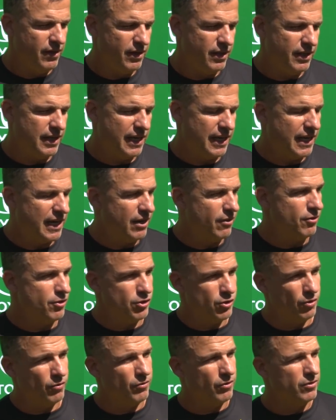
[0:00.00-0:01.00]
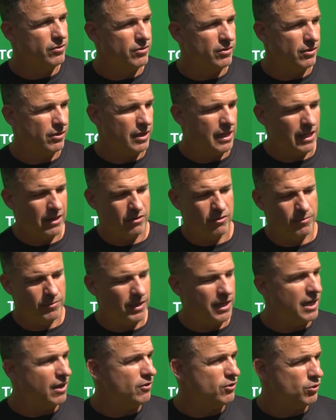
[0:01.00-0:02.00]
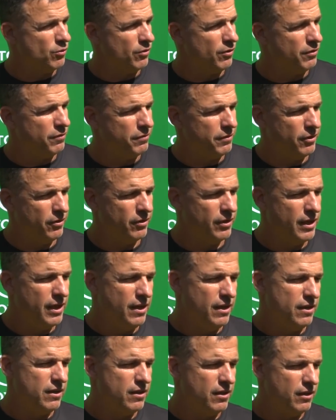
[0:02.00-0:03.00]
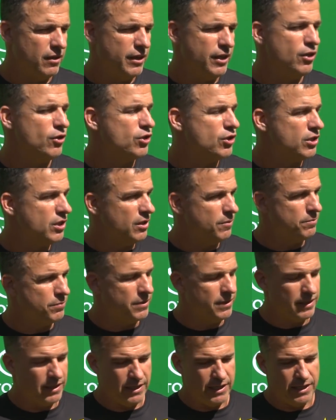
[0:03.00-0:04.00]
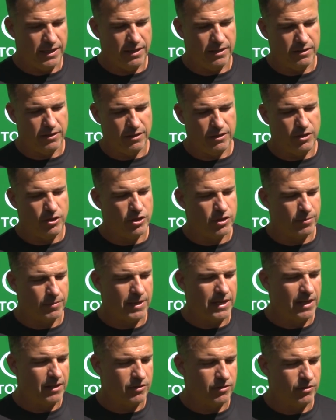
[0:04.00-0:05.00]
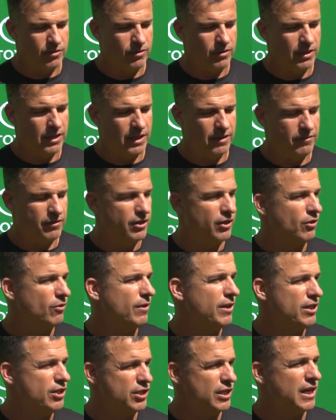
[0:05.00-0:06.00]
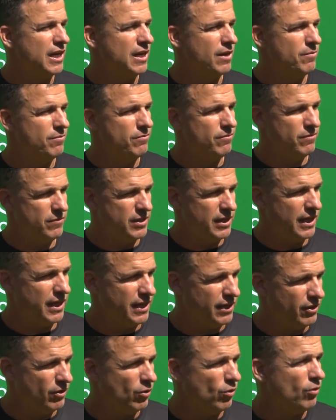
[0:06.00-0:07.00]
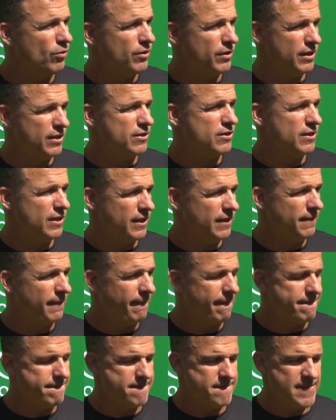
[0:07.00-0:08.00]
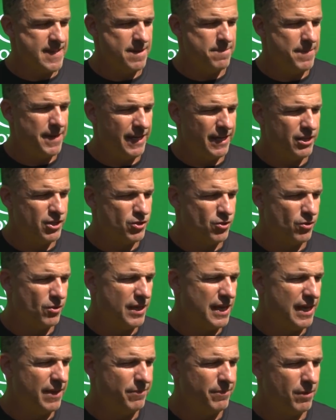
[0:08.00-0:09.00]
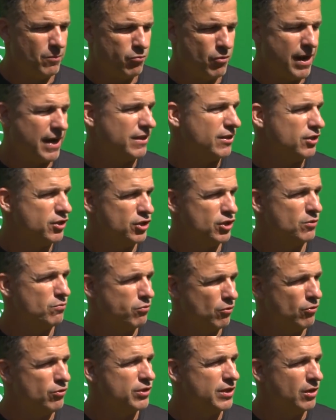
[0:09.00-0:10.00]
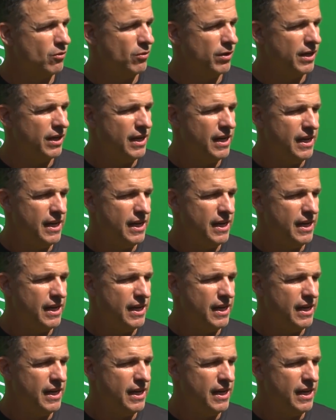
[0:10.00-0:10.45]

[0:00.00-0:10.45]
and that carries over to the locker room, it carries over to the field. The leadership and the leadership council have done a great job taking a hold of this thing and making sure that practice is approached that way.